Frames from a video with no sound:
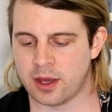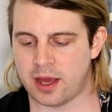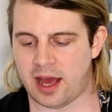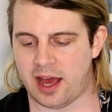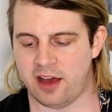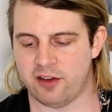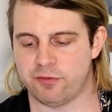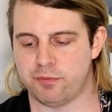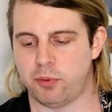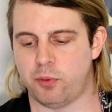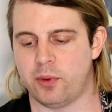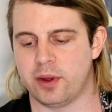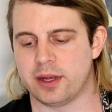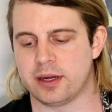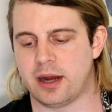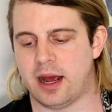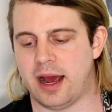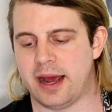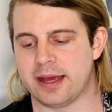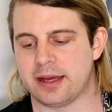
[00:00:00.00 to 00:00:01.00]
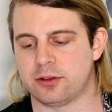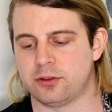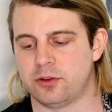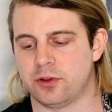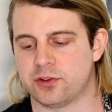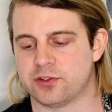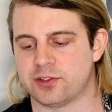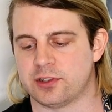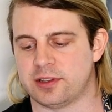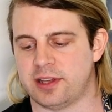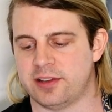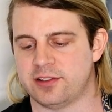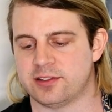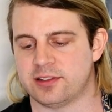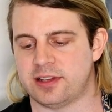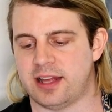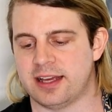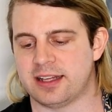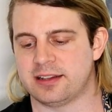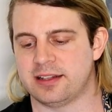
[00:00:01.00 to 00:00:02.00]
Half-point hike looks
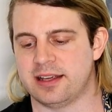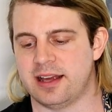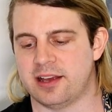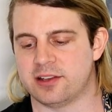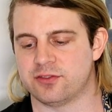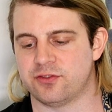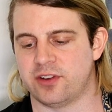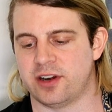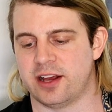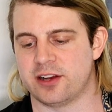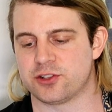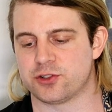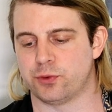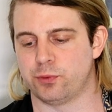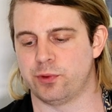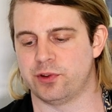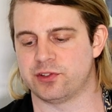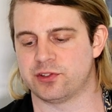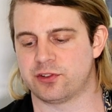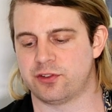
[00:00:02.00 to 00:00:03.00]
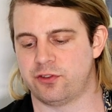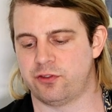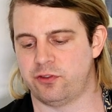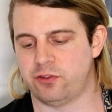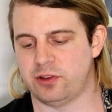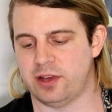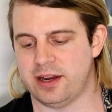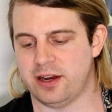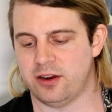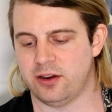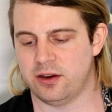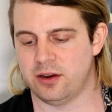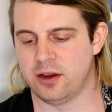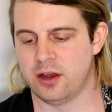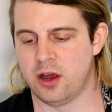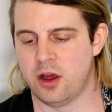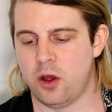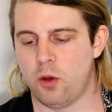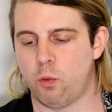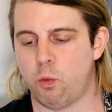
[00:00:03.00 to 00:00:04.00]
less likely as financial risks flare.
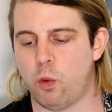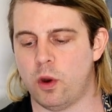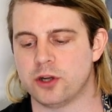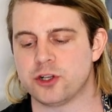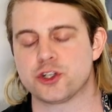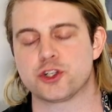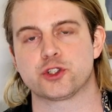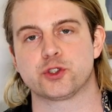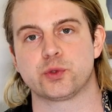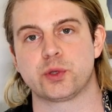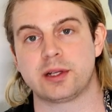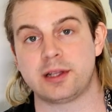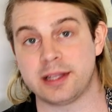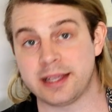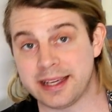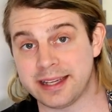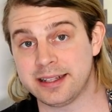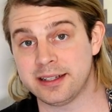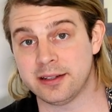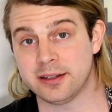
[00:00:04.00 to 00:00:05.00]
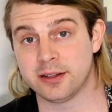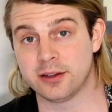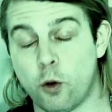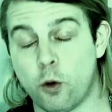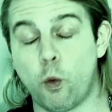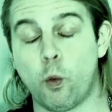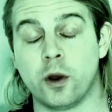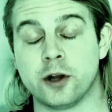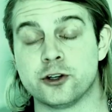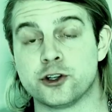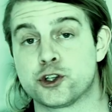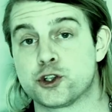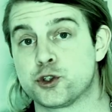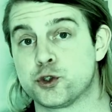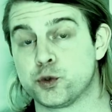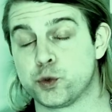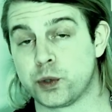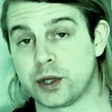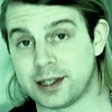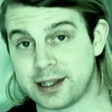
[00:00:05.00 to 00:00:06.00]
One trillion, one
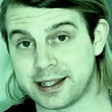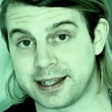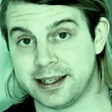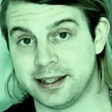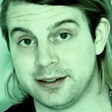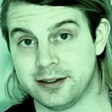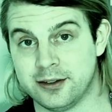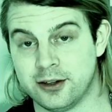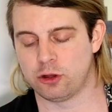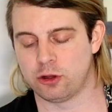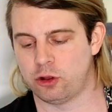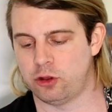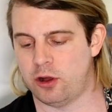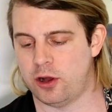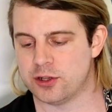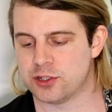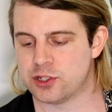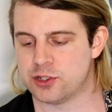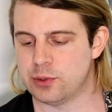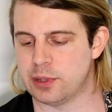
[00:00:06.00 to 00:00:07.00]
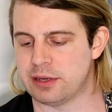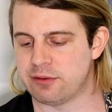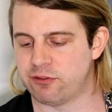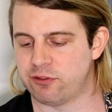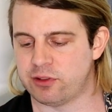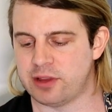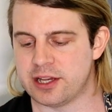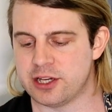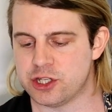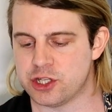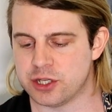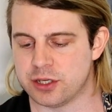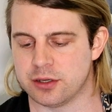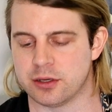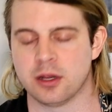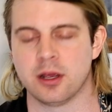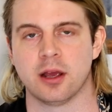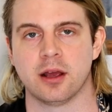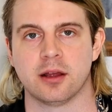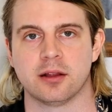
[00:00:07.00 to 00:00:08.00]
trillion lost to
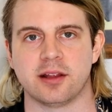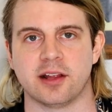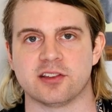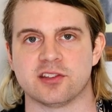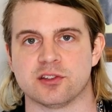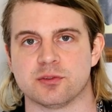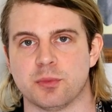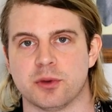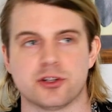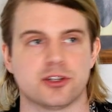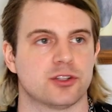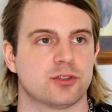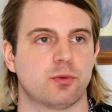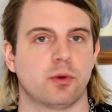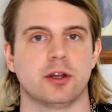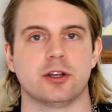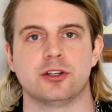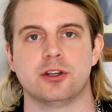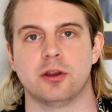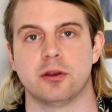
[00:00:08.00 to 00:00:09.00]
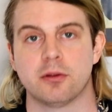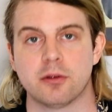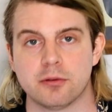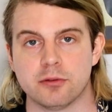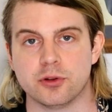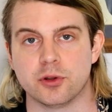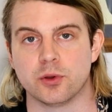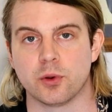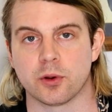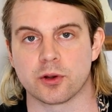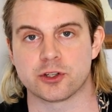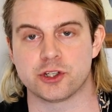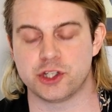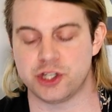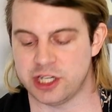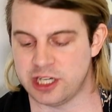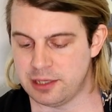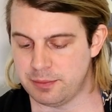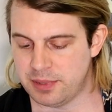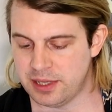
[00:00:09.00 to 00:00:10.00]
inflation. That's as much as what New York's
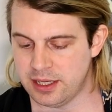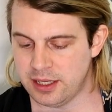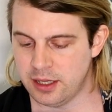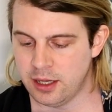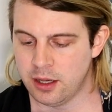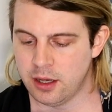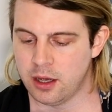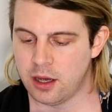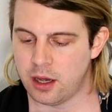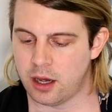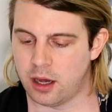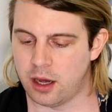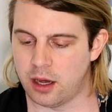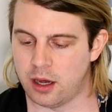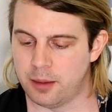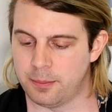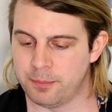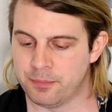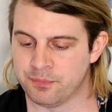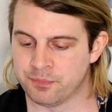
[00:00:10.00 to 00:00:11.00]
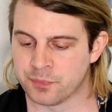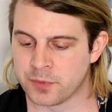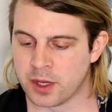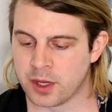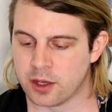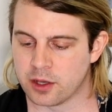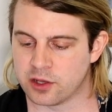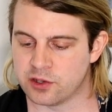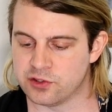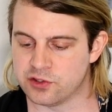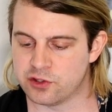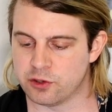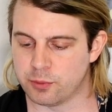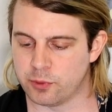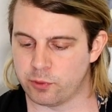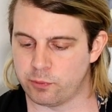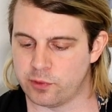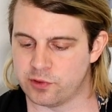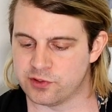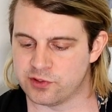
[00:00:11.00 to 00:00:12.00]
G D P. Um...
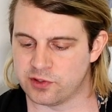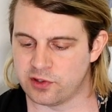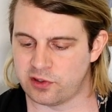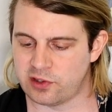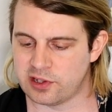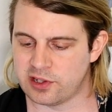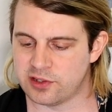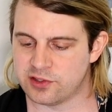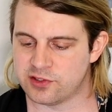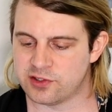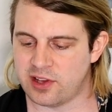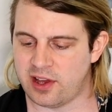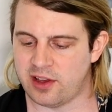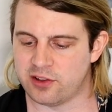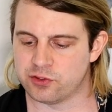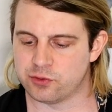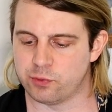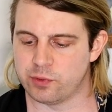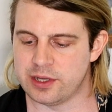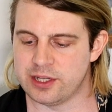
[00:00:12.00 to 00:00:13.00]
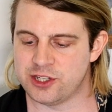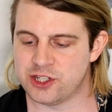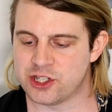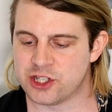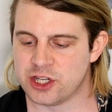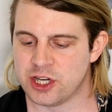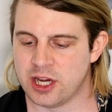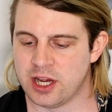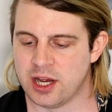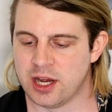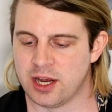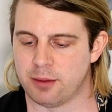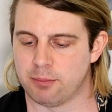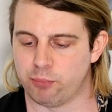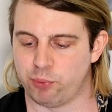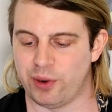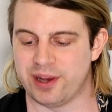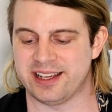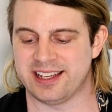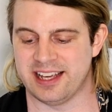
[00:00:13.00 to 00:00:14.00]
Consumer resilience has reached
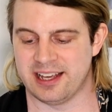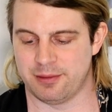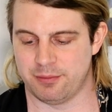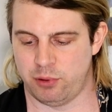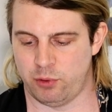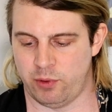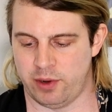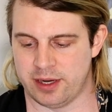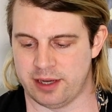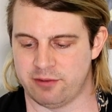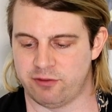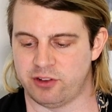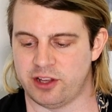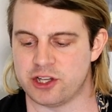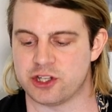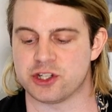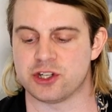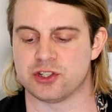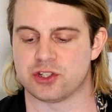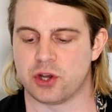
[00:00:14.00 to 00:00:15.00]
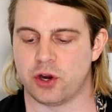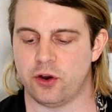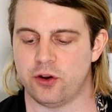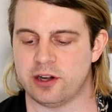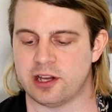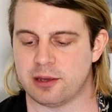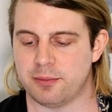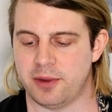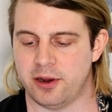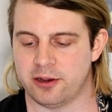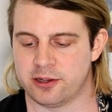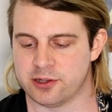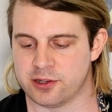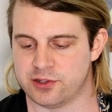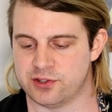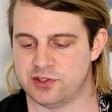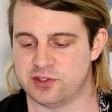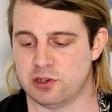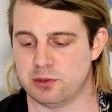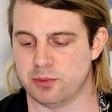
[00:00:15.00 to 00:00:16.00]
breaking point. Inflation is hurting American
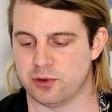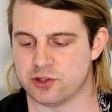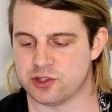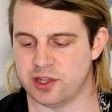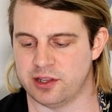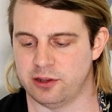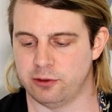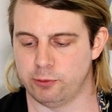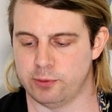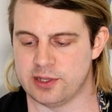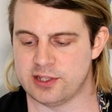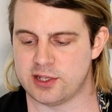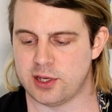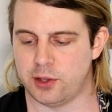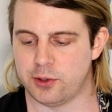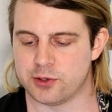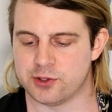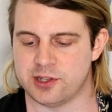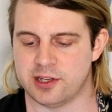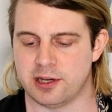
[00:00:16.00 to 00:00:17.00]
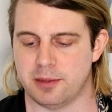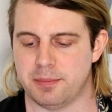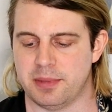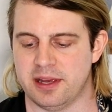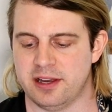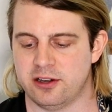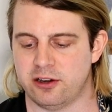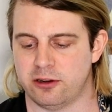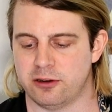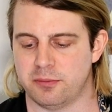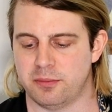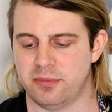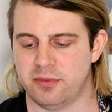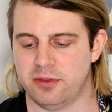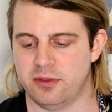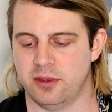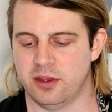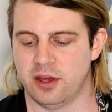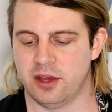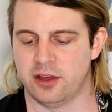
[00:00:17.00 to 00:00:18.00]
consumers and the retailers that depend on
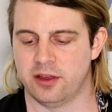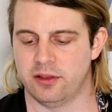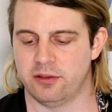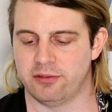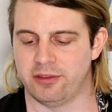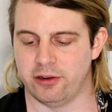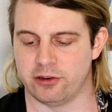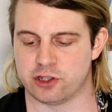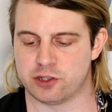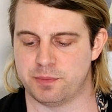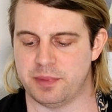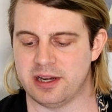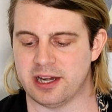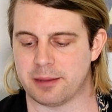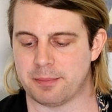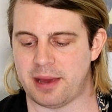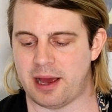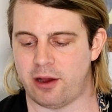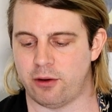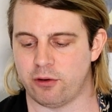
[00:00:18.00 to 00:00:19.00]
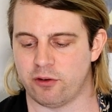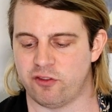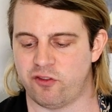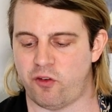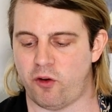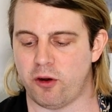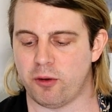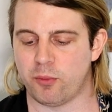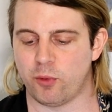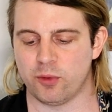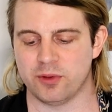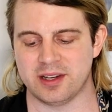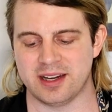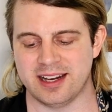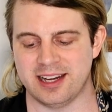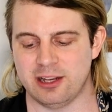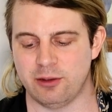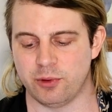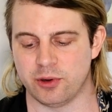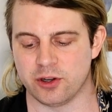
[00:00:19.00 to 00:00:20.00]
their spending power far more than
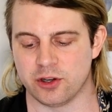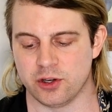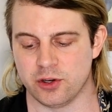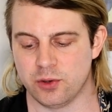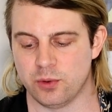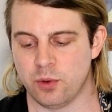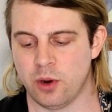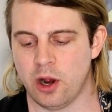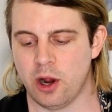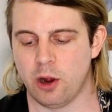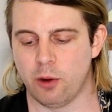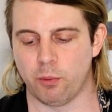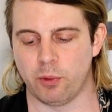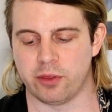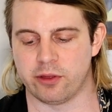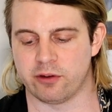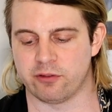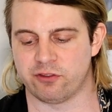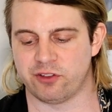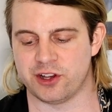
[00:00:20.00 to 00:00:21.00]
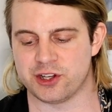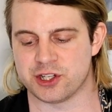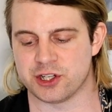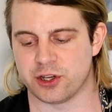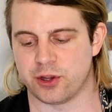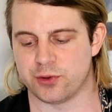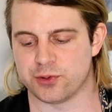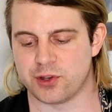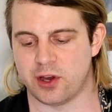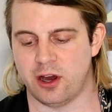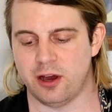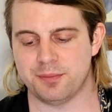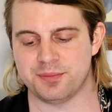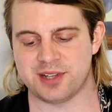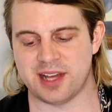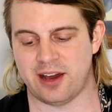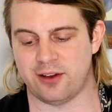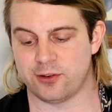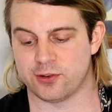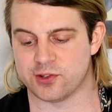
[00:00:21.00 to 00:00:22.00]
anyone knew. Whether inflation goes up,
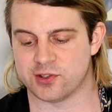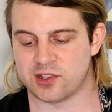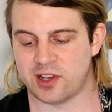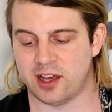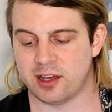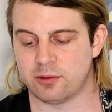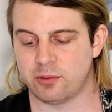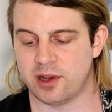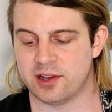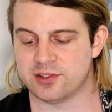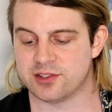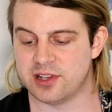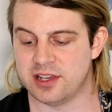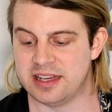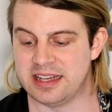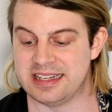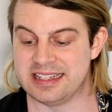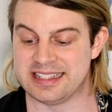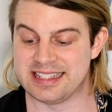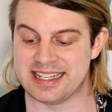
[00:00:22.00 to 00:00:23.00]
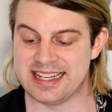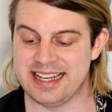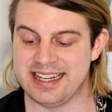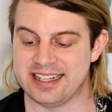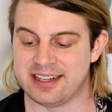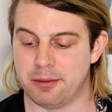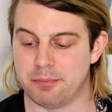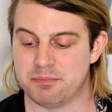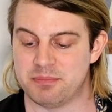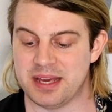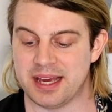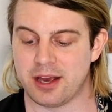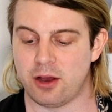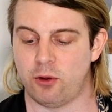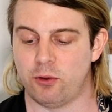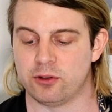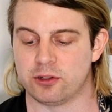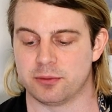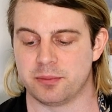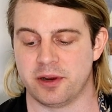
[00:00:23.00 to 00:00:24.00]
down, or sideways, it has eaten a big
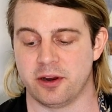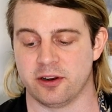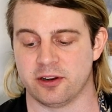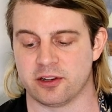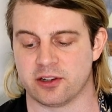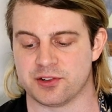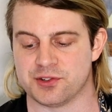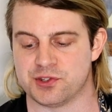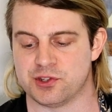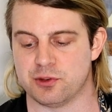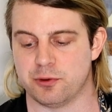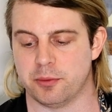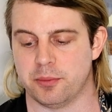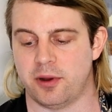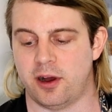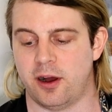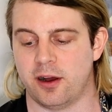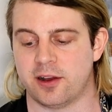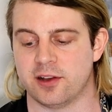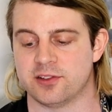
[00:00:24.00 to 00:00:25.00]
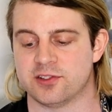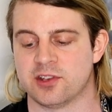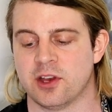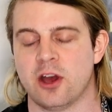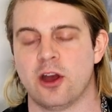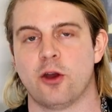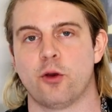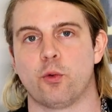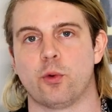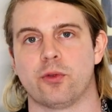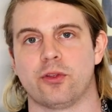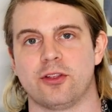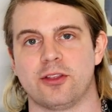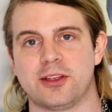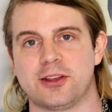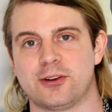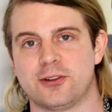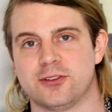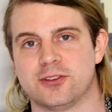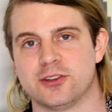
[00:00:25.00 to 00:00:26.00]
hole in American consumer pockets with
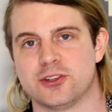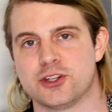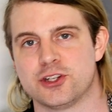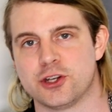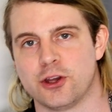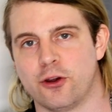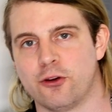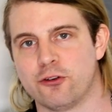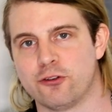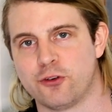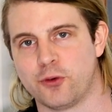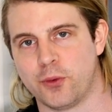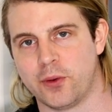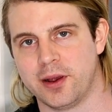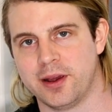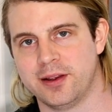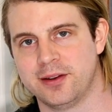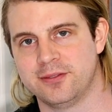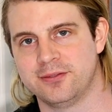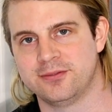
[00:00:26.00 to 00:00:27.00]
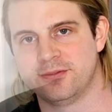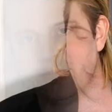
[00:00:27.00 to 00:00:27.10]
little to show for it.